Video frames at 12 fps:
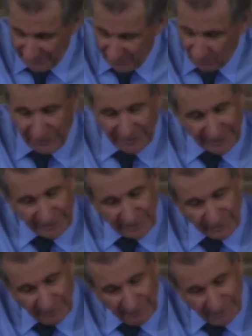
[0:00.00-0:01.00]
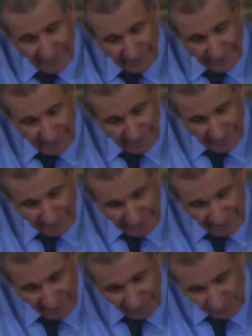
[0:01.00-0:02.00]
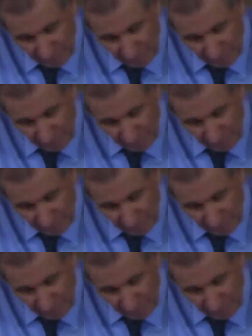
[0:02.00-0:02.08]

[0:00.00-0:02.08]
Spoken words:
We need to have the